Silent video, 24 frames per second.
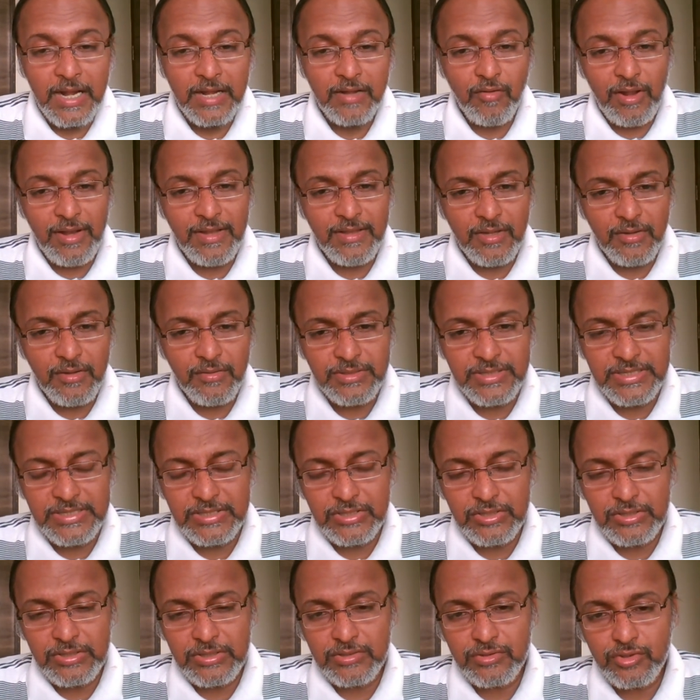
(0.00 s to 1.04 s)
twelfth house
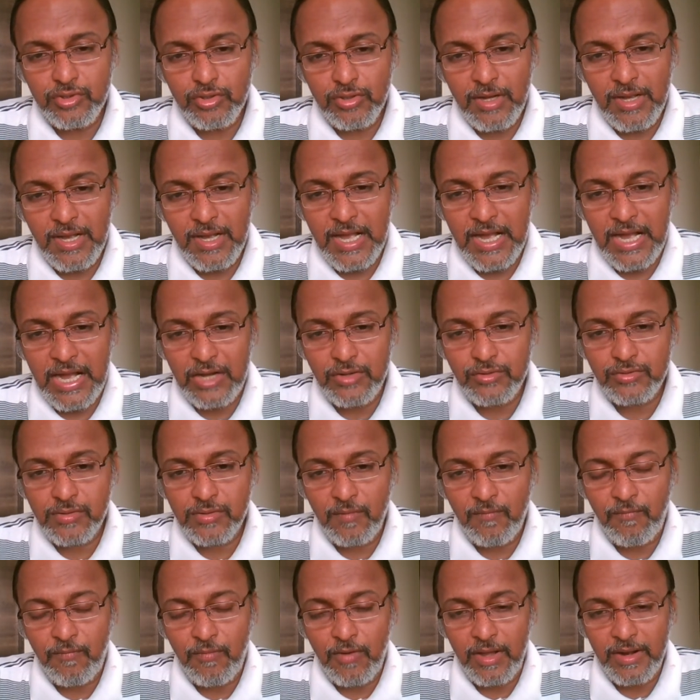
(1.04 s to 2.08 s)
is also a house
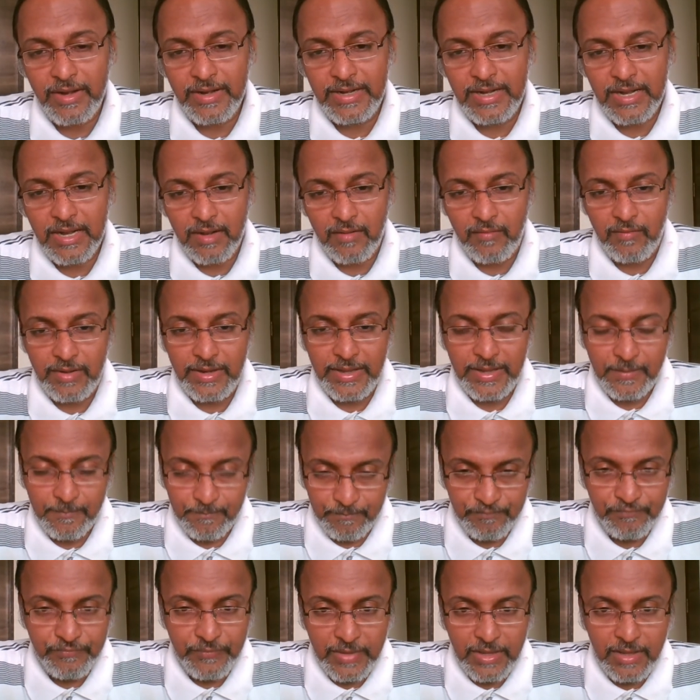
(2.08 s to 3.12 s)
of foreign traveling,
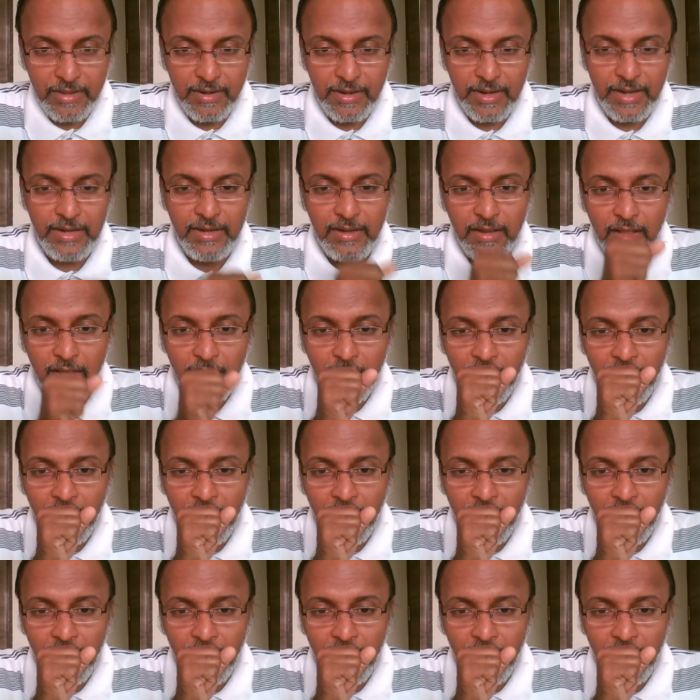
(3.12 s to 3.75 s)
right?